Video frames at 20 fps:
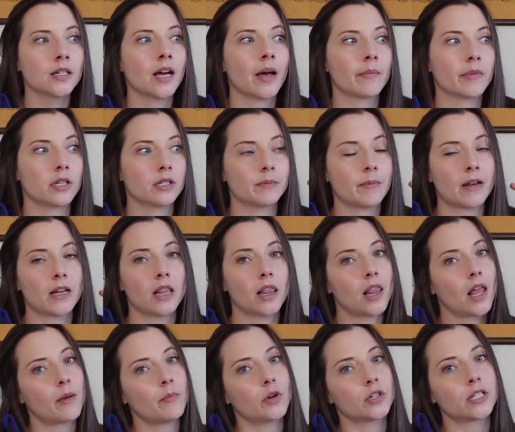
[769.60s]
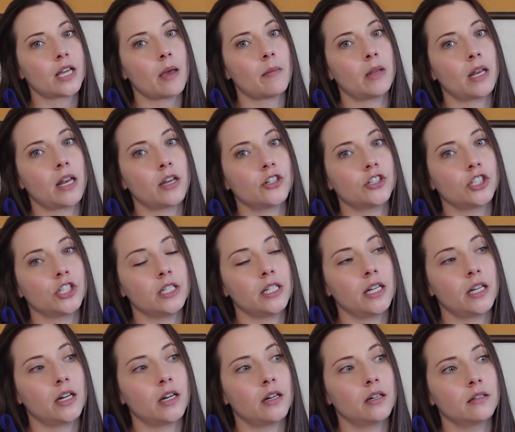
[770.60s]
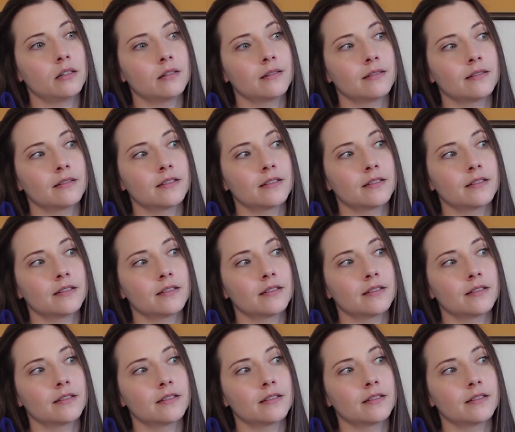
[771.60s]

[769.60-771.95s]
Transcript: I'm gonna spend a lot more time and energy here.